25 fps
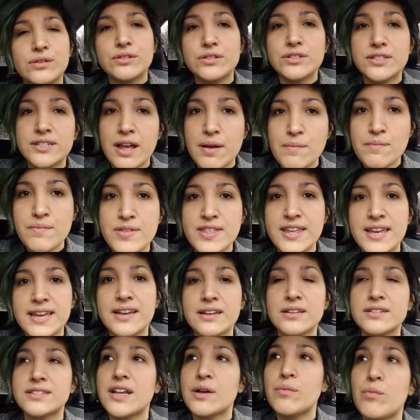or
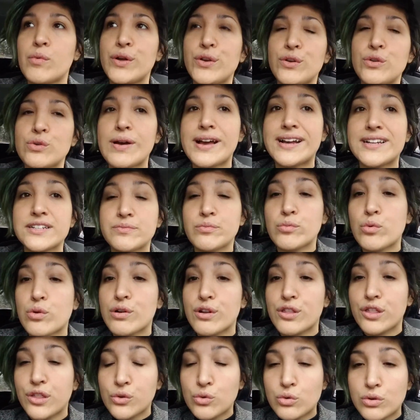something, someone who has more
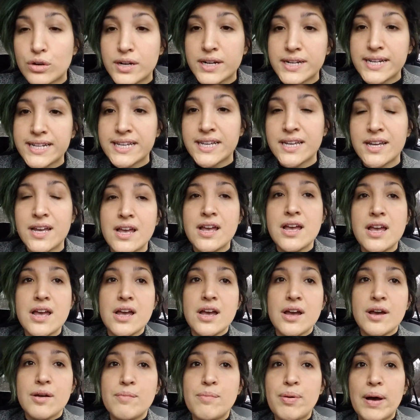authority,
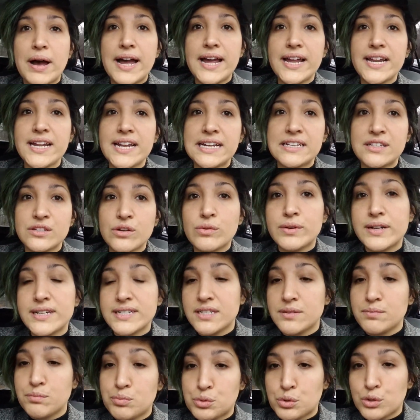but it's
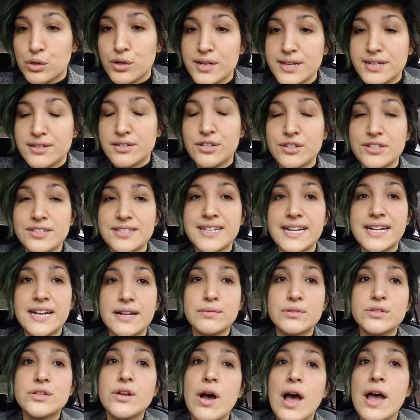always important to stand
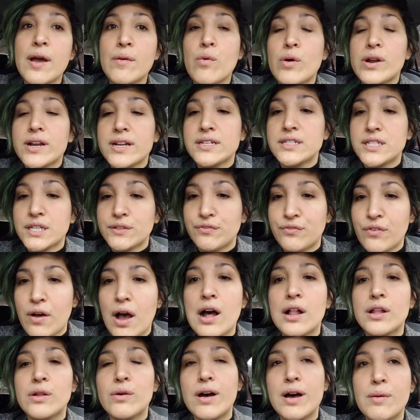up. So I wanted to
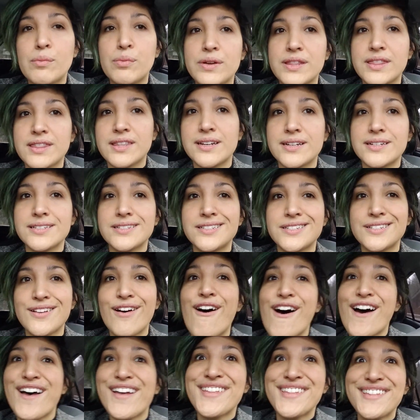follow up with this
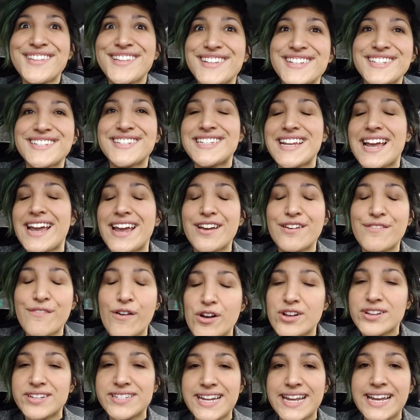on this day of
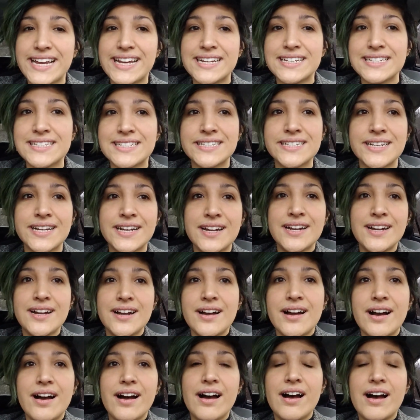all days,
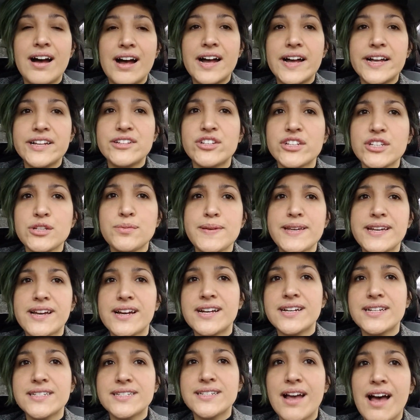just
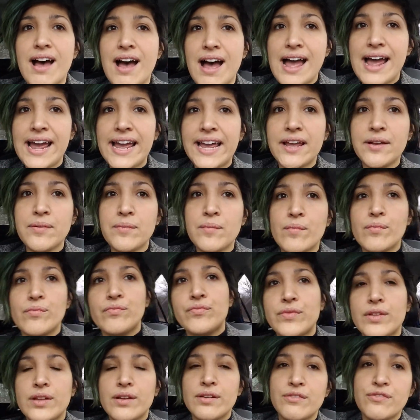because I
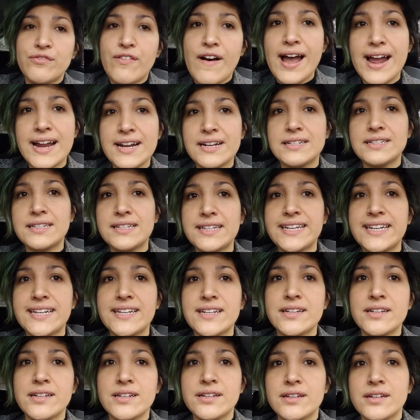
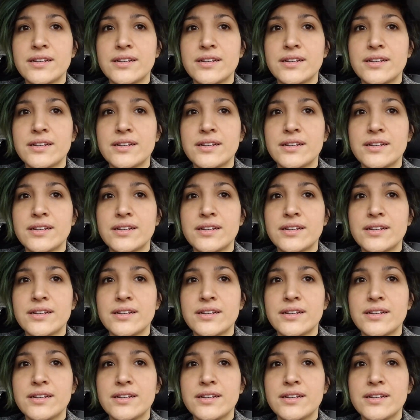finally